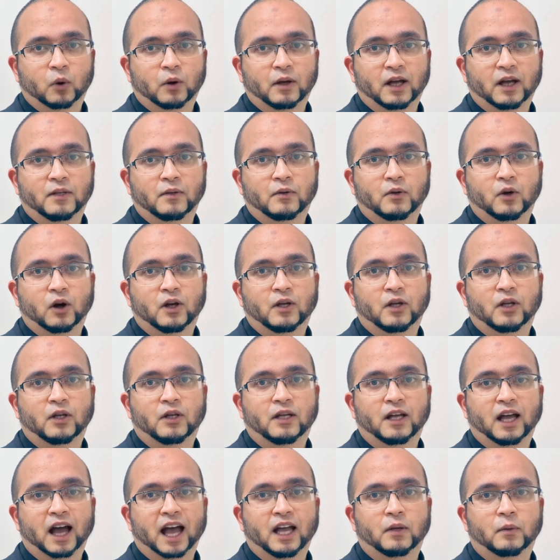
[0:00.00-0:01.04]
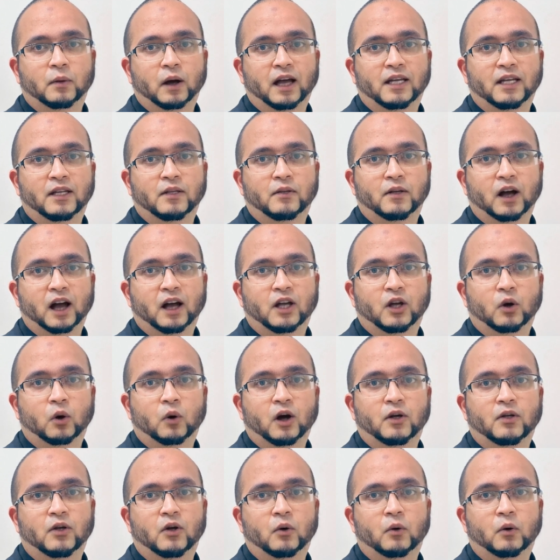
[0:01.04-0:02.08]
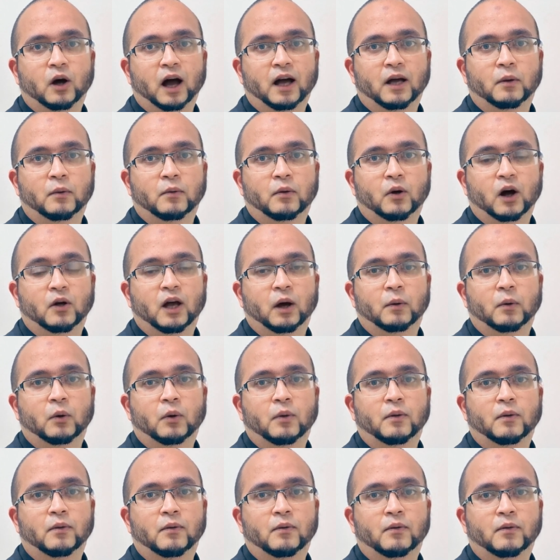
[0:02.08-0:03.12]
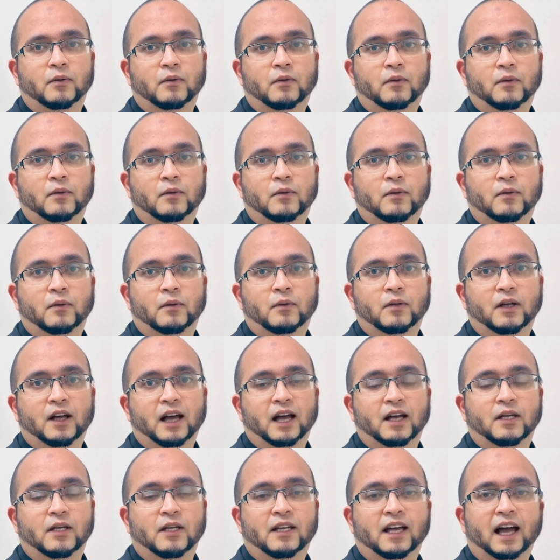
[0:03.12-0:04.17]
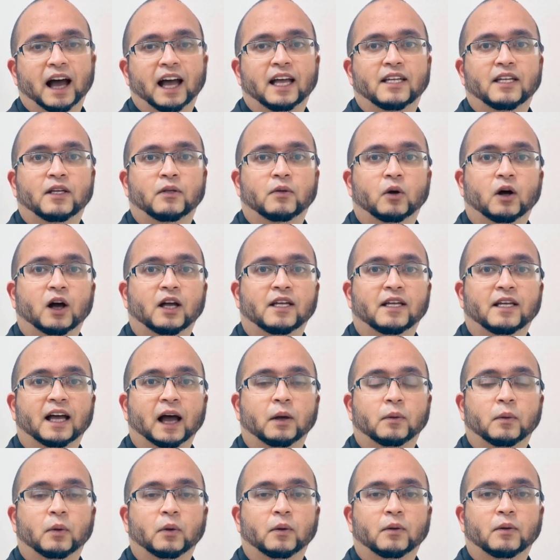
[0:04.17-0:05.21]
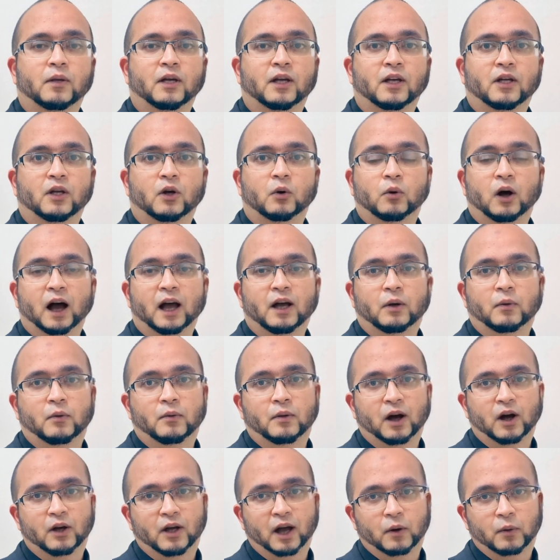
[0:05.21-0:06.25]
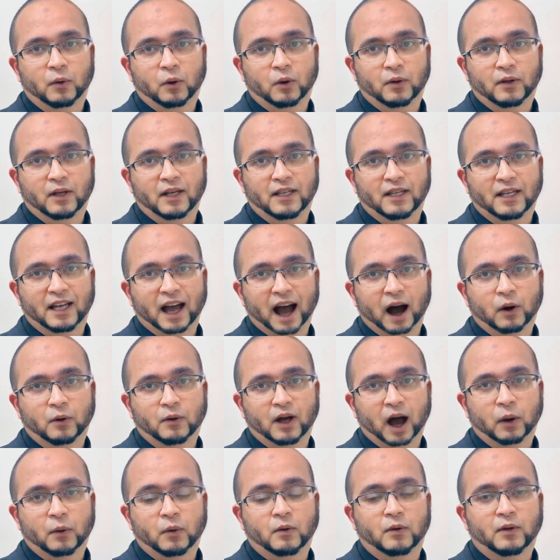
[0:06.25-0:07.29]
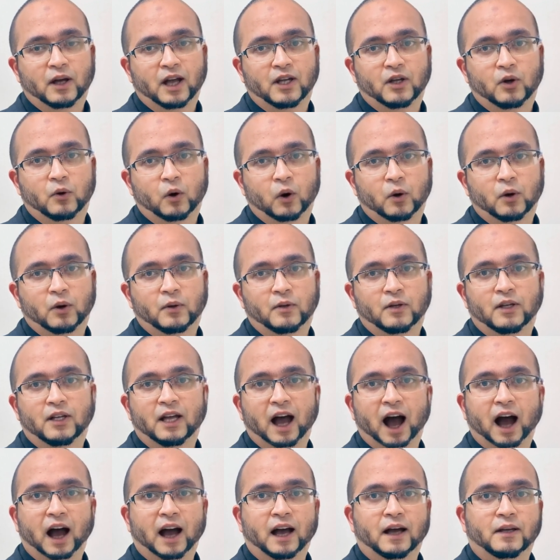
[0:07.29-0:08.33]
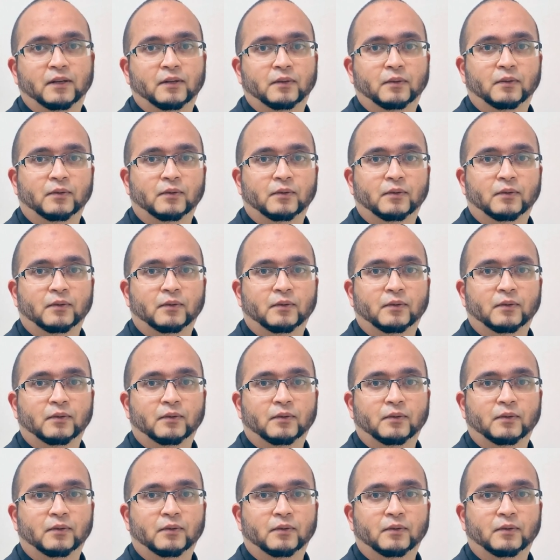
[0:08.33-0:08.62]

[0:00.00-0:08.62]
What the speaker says: will converge to the expected value of the random variable. In the case of our example, the random variable is the outcome of each roll of the die.